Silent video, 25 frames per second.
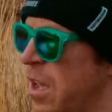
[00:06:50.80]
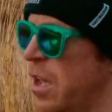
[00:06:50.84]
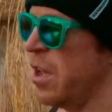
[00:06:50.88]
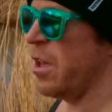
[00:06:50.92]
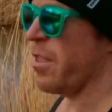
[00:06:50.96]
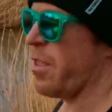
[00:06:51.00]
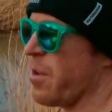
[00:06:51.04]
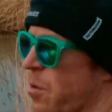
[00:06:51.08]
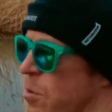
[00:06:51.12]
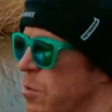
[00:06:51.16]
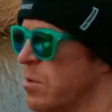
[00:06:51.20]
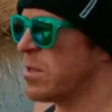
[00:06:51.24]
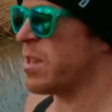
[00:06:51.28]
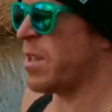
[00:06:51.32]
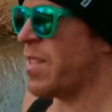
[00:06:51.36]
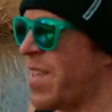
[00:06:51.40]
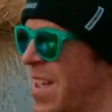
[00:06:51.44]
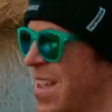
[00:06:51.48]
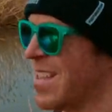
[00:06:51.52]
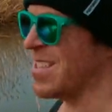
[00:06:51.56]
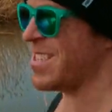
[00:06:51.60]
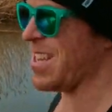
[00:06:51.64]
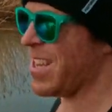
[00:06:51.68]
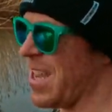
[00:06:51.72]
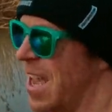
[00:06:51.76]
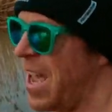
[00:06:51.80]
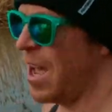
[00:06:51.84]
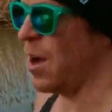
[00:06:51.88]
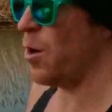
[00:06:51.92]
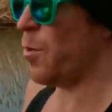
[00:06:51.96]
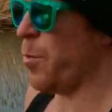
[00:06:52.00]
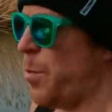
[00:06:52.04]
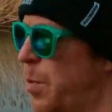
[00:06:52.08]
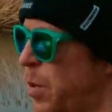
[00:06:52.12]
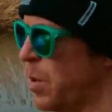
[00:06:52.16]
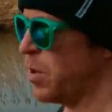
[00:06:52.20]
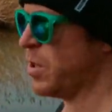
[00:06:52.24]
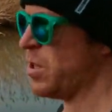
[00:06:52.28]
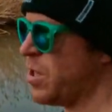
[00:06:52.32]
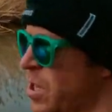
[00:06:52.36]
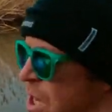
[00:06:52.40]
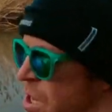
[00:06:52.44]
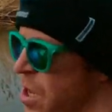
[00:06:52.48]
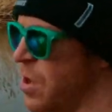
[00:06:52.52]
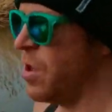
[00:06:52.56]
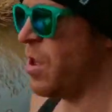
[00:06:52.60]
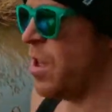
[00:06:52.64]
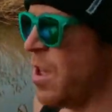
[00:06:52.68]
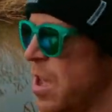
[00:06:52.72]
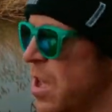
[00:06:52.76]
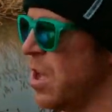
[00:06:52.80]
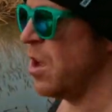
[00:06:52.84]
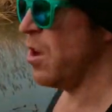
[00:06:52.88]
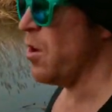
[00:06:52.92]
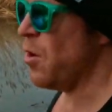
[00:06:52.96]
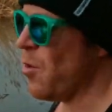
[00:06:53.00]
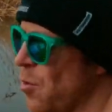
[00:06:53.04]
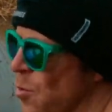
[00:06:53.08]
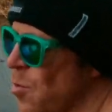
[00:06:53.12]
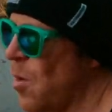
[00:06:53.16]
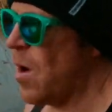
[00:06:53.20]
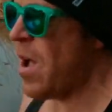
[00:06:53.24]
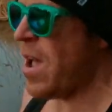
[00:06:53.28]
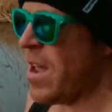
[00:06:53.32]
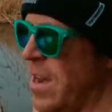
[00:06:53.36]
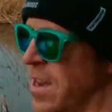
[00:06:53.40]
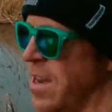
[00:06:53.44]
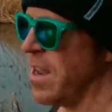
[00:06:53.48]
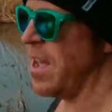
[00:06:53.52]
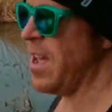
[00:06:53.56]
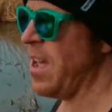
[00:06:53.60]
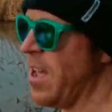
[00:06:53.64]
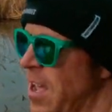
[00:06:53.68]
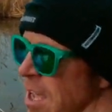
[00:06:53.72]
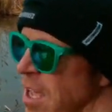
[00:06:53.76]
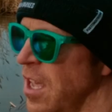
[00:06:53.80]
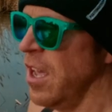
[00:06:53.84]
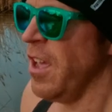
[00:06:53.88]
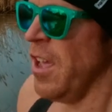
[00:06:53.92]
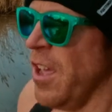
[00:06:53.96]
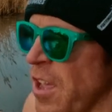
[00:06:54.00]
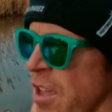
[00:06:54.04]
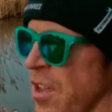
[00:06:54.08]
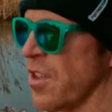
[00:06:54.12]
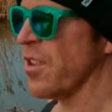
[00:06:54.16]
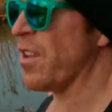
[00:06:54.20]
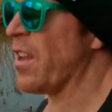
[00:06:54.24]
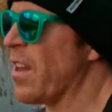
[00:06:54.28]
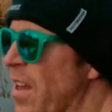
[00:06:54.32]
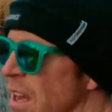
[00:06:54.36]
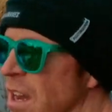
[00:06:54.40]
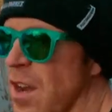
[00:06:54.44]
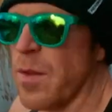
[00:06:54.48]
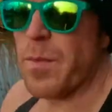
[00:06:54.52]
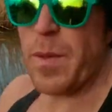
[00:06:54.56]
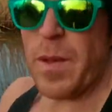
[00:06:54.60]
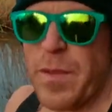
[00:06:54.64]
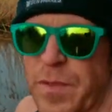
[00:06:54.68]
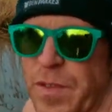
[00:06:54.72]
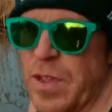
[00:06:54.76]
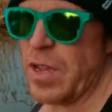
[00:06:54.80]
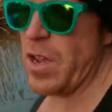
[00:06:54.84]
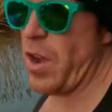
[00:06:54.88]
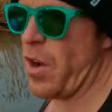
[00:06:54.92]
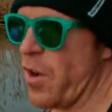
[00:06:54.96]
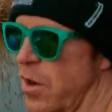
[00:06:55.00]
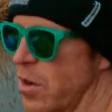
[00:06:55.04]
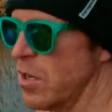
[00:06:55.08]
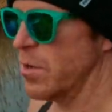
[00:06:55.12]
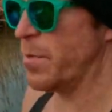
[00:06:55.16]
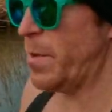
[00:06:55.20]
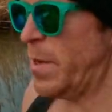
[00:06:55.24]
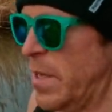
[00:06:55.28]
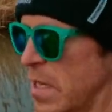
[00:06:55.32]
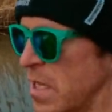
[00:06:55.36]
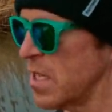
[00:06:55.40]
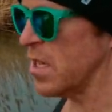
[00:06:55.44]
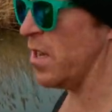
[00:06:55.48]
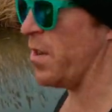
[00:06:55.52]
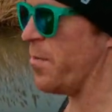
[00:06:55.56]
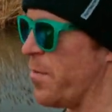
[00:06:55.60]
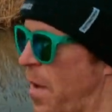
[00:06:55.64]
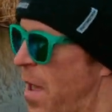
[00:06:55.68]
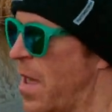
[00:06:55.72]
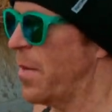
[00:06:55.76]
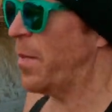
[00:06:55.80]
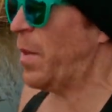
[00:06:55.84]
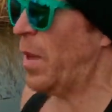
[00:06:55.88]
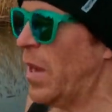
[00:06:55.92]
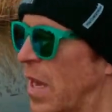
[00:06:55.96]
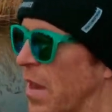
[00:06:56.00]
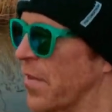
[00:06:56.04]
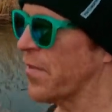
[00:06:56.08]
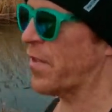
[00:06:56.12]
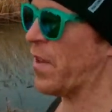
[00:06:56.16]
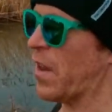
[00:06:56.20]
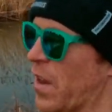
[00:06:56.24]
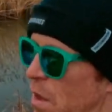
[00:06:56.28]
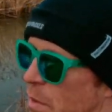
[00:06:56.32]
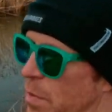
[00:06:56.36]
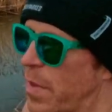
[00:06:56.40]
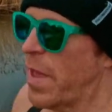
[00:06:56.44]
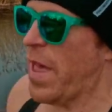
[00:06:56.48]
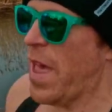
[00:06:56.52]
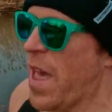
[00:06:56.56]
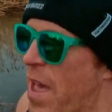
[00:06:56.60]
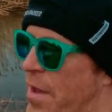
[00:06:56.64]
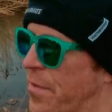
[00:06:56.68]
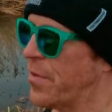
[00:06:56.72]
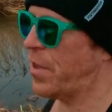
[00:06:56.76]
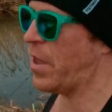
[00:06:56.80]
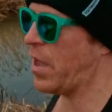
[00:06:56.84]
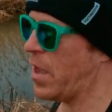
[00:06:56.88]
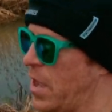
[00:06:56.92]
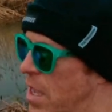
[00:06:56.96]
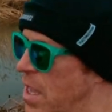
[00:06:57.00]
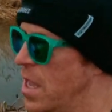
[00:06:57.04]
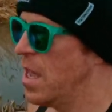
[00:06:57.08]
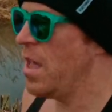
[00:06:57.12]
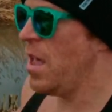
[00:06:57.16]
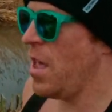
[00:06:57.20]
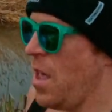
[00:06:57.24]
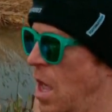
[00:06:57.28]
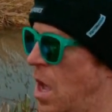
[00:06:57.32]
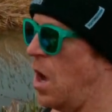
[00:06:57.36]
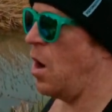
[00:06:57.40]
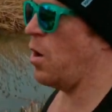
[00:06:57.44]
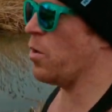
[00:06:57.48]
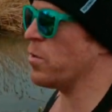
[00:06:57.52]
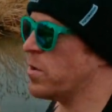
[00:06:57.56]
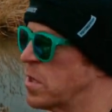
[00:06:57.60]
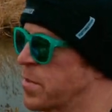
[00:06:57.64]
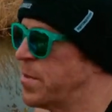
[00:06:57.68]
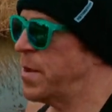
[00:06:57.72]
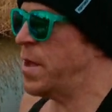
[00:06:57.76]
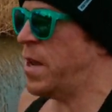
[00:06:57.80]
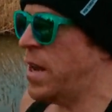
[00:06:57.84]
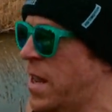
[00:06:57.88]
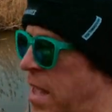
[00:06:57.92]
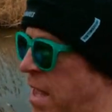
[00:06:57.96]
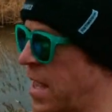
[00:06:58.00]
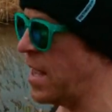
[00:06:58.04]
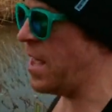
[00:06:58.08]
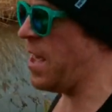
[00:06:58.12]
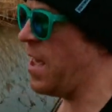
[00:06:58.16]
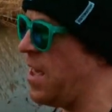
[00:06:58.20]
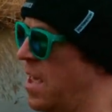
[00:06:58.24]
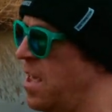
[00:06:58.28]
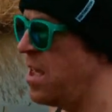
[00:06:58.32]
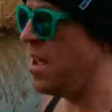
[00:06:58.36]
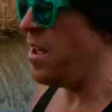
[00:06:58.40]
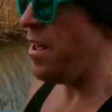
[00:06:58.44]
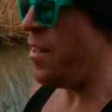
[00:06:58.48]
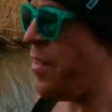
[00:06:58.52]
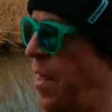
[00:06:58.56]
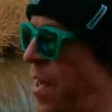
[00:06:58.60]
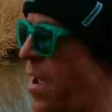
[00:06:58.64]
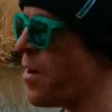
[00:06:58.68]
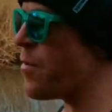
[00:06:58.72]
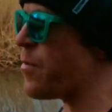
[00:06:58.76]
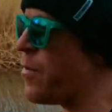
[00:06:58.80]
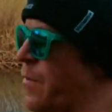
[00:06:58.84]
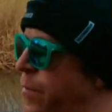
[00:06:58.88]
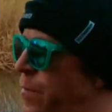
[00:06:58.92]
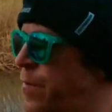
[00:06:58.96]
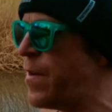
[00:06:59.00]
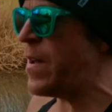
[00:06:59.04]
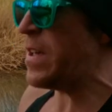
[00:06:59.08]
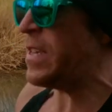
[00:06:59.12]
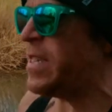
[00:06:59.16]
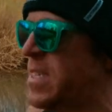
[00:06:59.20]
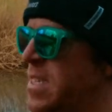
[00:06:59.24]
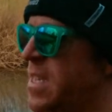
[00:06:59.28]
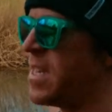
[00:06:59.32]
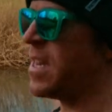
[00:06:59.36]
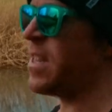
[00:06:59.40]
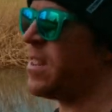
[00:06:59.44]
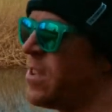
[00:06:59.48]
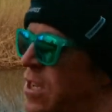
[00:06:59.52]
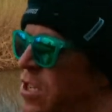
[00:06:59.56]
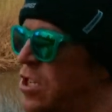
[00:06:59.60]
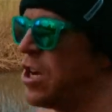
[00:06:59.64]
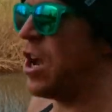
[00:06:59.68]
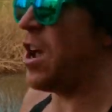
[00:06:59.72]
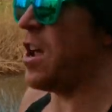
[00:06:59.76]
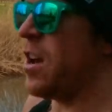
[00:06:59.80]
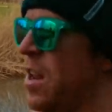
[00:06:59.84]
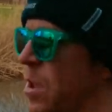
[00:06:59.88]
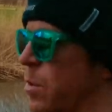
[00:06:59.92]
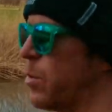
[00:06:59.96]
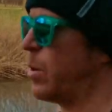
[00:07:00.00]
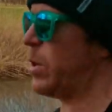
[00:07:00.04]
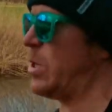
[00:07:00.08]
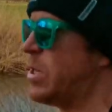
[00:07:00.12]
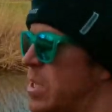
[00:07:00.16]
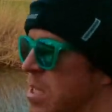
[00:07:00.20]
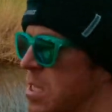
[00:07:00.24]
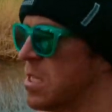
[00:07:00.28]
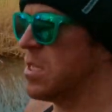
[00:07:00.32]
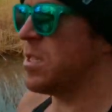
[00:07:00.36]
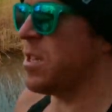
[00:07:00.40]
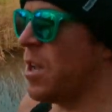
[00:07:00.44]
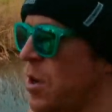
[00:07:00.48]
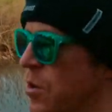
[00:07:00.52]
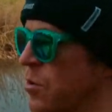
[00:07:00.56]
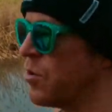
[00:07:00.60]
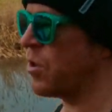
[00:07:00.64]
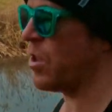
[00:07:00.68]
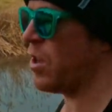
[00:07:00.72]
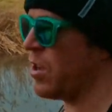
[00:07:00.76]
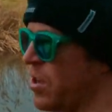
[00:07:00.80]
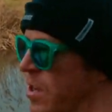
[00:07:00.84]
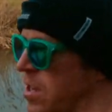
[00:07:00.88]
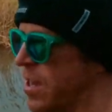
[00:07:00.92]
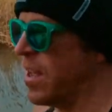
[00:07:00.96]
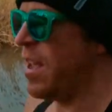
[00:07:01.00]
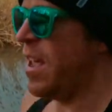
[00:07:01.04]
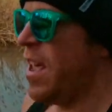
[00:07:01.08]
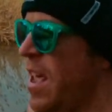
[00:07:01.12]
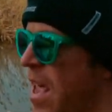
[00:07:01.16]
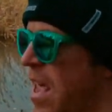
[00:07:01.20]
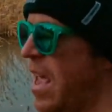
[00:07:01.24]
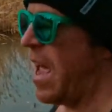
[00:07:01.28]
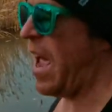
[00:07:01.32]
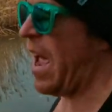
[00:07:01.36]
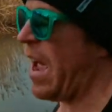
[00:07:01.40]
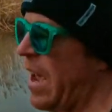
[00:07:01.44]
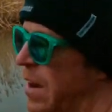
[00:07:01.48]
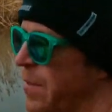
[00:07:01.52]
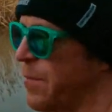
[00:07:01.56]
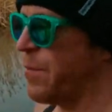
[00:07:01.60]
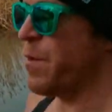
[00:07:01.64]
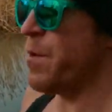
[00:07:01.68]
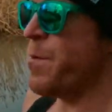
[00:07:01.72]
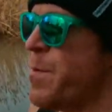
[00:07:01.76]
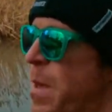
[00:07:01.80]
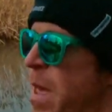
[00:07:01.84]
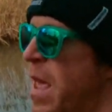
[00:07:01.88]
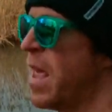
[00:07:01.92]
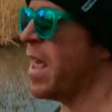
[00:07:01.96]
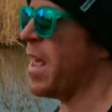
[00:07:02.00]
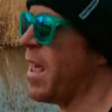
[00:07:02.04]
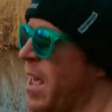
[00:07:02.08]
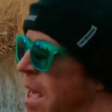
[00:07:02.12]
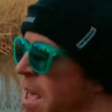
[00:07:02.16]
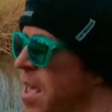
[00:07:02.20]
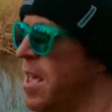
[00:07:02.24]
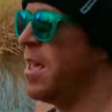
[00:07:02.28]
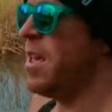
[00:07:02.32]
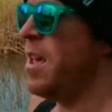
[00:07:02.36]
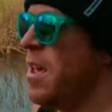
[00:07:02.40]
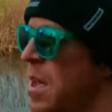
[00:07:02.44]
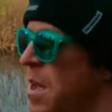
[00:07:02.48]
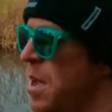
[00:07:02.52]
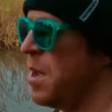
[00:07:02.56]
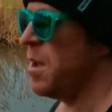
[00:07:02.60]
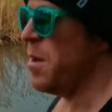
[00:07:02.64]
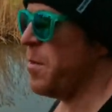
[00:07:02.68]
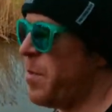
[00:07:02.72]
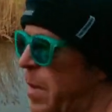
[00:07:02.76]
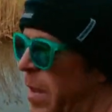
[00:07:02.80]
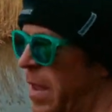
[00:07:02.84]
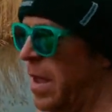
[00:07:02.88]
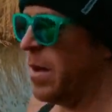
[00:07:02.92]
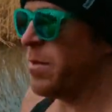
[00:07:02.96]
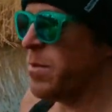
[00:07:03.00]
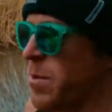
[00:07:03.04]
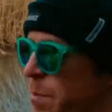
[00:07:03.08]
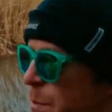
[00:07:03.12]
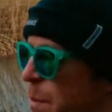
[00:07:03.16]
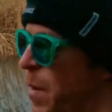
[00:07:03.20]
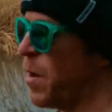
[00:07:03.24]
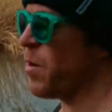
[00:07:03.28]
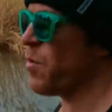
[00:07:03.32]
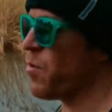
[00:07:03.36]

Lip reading: They're also there to help push you when you need a little bit of encouragement to maybe lift a little bit heavier. Ultimately, they're invested in the journey, which is so good. And for me, being able to build